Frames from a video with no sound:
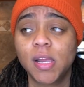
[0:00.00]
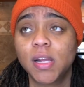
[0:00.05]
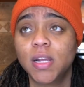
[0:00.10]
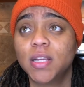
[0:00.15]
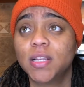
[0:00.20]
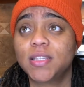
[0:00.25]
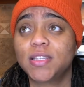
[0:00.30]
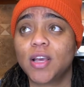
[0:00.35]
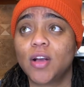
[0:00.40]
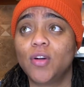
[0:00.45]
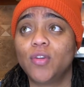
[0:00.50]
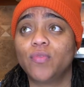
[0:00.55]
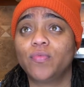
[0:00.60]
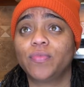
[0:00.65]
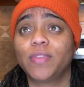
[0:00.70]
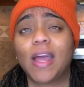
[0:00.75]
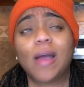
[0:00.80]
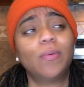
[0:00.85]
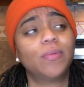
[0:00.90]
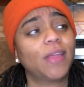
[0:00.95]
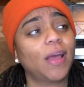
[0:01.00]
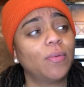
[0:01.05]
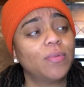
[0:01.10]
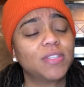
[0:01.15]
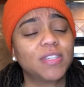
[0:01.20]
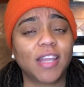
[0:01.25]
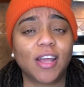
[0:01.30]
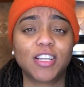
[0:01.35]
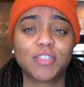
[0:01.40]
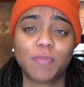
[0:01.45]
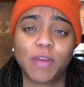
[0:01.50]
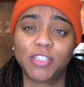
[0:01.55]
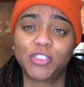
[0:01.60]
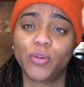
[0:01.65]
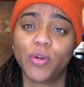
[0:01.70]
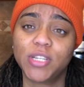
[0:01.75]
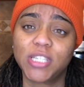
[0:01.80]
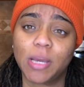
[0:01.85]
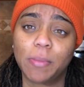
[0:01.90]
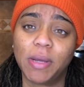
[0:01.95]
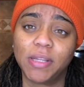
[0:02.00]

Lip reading: So that was it. That was my story time.